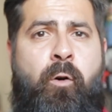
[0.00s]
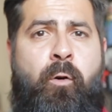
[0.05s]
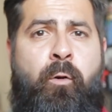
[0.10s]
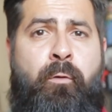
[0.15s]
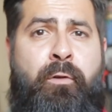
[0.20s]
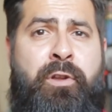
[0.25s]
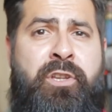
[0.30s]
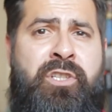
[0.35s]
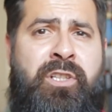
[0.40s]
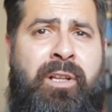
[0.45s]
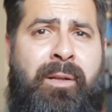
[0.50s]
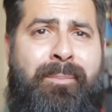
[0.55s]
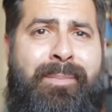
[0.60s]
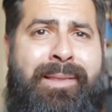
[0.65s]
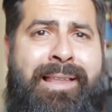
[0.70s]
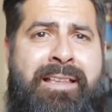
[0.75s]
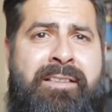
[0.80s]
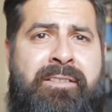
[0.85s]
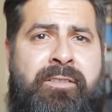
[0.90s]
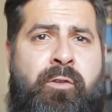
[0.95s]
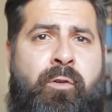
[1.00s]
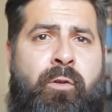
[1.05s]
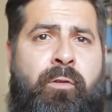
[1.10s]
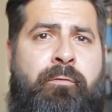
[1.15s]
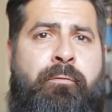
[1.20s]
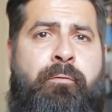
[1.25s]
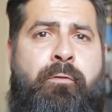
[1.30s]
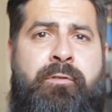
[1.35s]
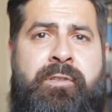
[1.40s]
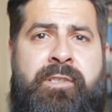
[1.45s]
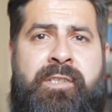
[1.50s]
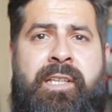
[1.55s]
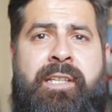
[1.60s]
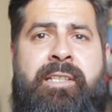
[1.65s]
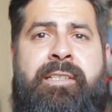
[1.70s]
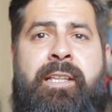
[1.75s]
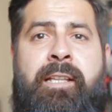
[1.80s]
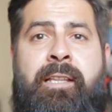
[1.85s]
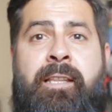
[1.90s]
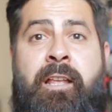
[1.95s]
Original plans called for
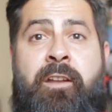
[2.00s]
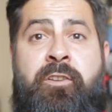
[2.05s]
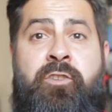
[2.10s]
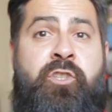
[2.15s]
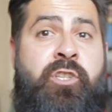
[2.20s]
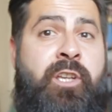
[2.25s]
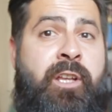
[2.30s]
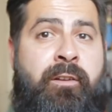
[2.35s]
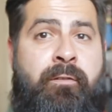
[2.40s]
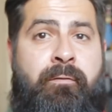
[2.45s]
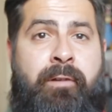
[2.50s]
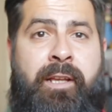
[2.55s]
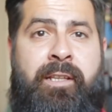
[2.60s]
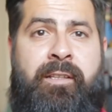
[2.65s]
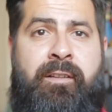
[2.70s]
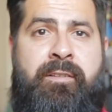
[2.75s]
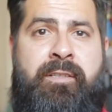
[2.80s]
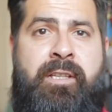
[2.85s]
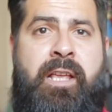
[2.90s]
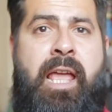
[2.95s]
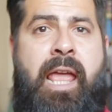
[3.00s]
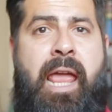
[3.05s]
16 large generators,